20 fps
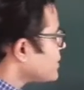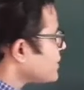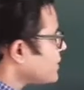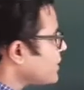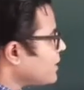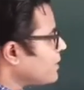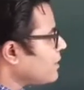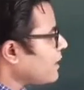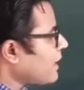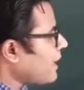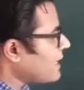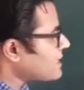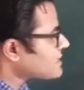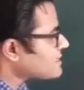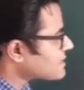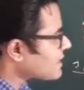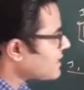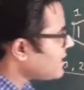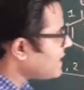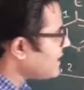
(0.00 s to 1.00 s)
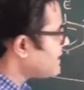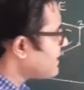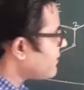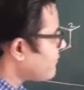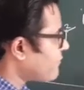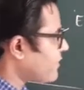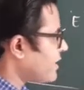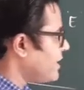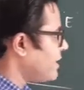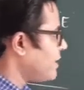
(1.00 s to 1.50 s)
here as 3
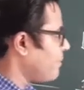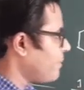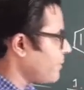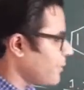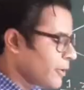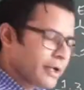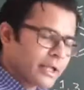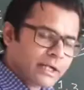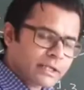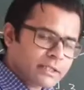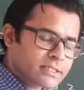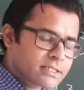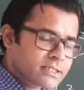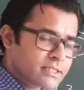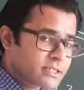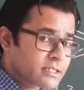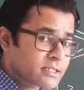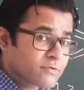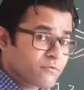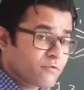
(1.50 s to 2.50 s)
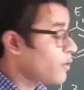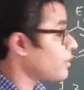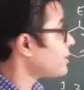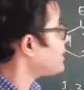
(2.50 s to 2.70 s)
different products for